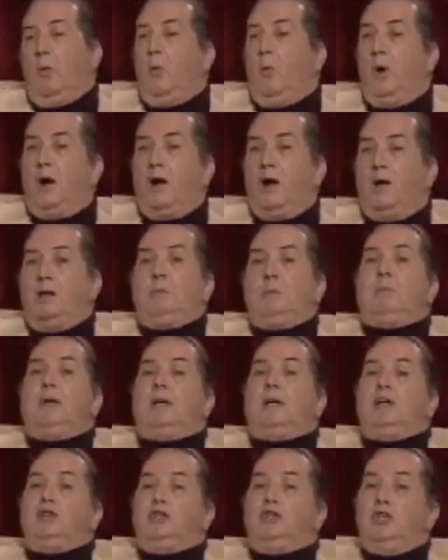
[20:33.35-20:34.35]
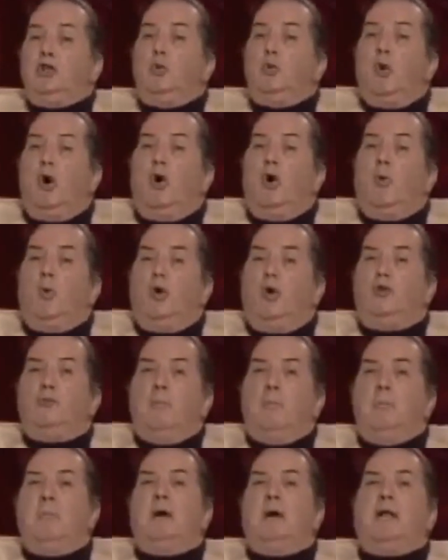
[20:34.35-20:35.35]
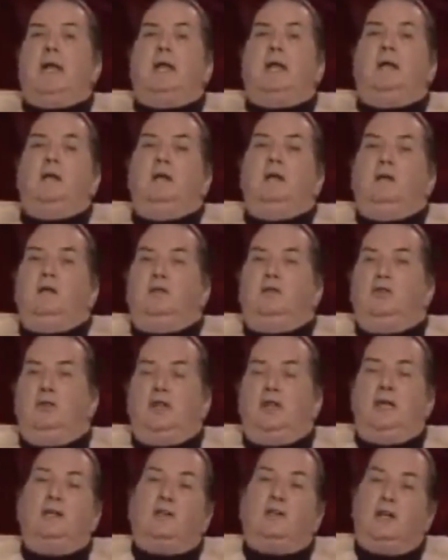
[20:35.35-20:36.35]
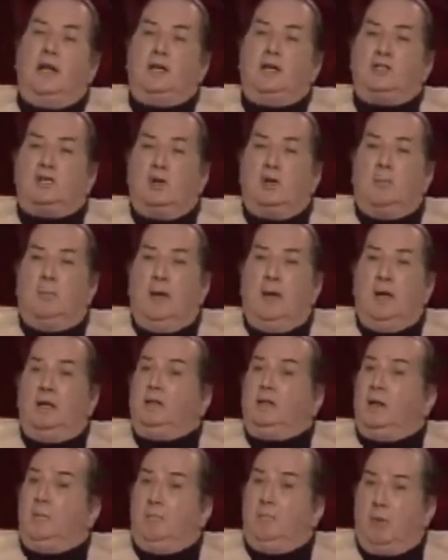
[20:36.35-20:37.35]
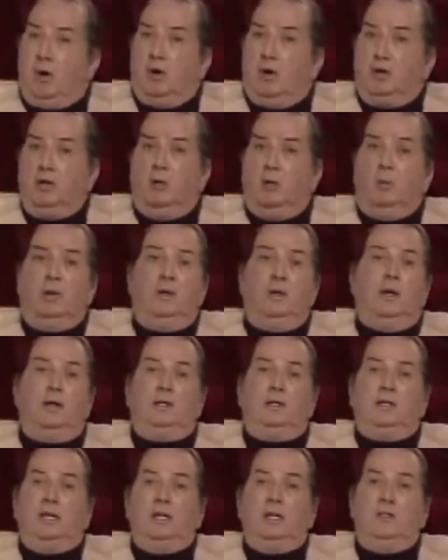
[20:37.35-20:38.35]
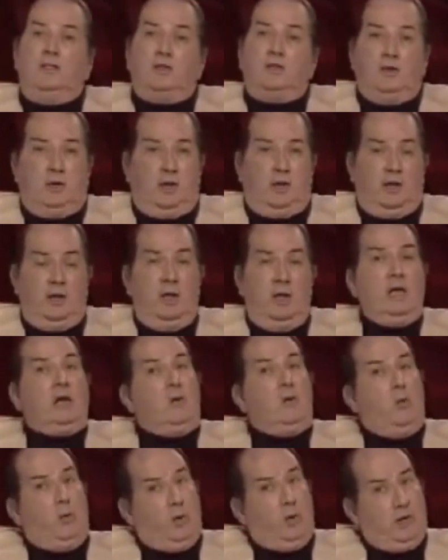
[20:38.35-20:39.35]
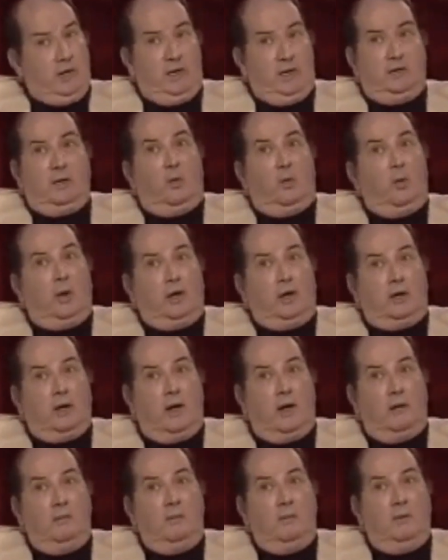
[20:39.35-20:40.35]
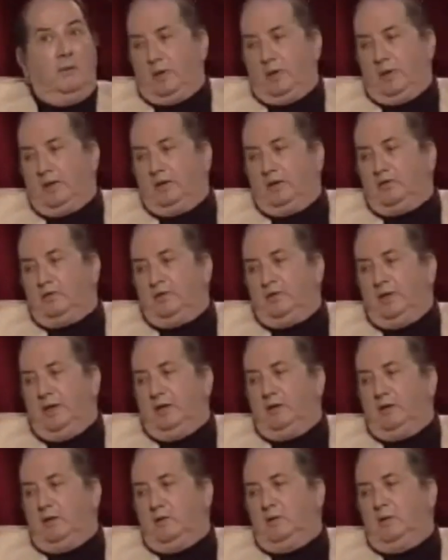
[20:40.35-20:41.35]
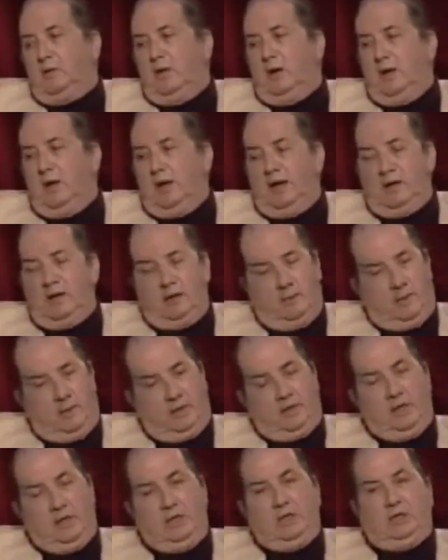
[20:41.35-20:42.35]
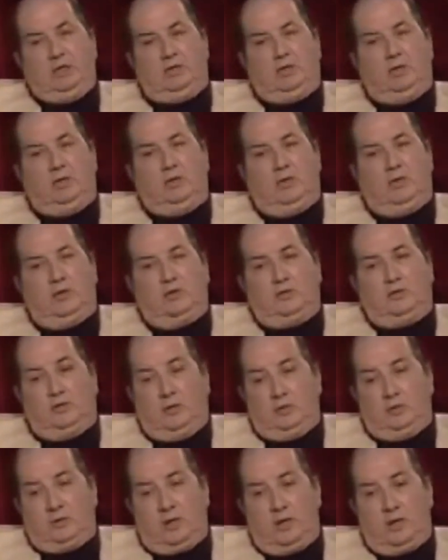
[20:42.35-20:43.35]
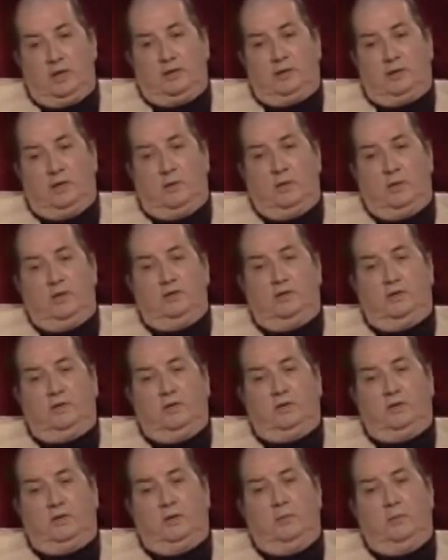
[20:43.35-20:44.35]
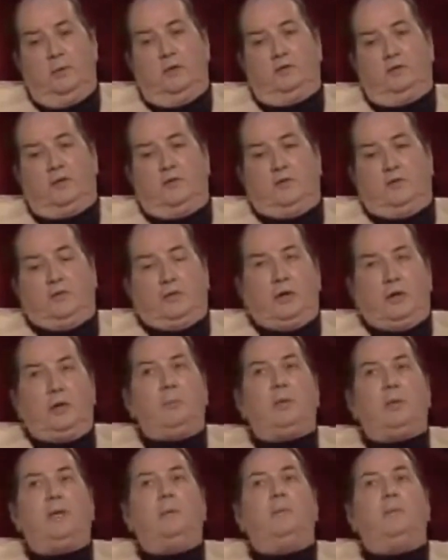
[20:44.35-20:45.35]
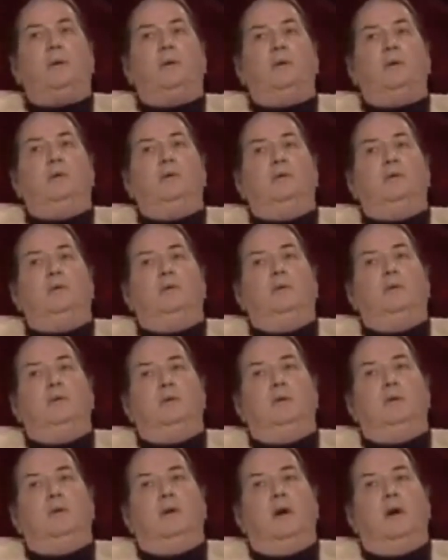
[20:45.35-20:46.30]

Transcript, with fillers: Why? Because you are worth money to the international bank that bought you in 1930. We need to wake up. Greatest single enemy to this totalitarian system is a free people.